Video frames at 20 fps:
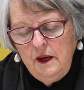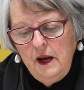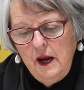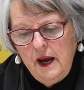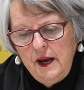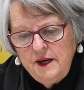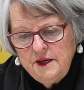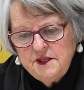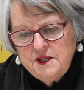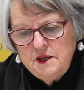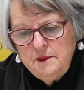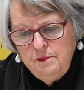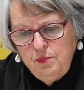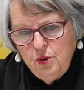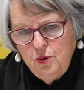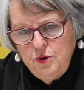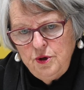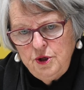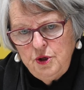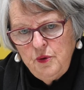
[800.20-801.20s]
And it's
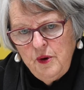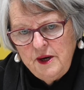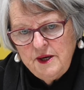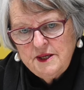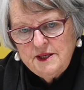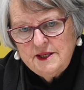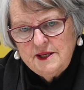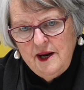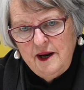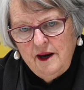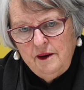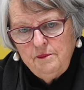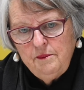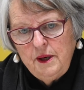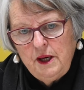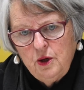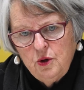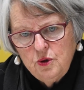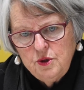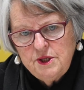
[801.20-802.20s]
important to understand
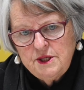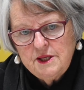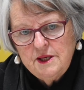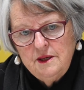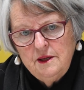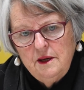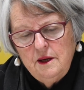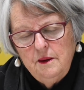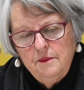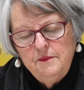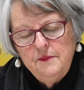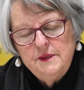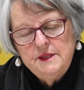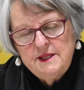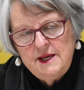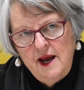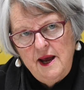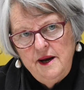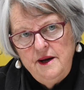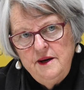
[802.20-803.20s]
because
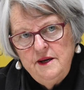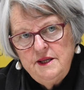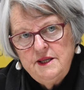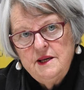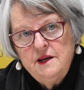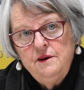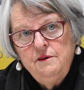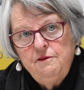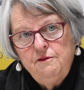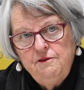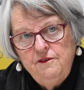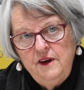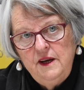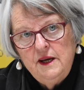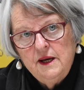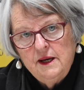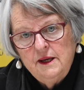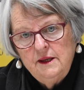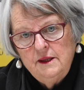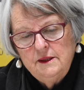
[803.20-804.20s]
sadness and
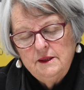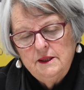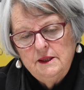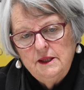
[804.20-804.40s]
fear